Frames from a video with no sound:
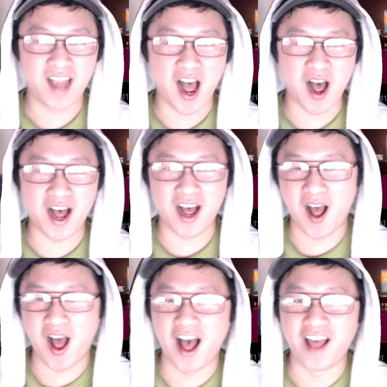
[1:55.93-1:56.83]

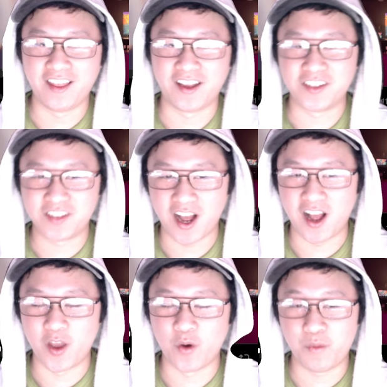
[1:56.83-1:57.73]
I think
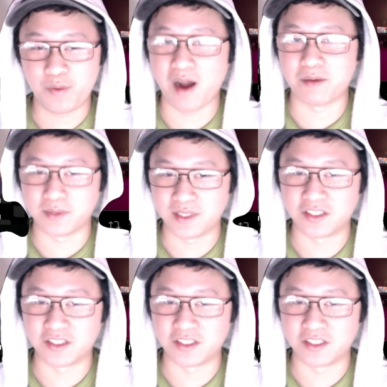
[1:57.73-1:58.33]
it will probably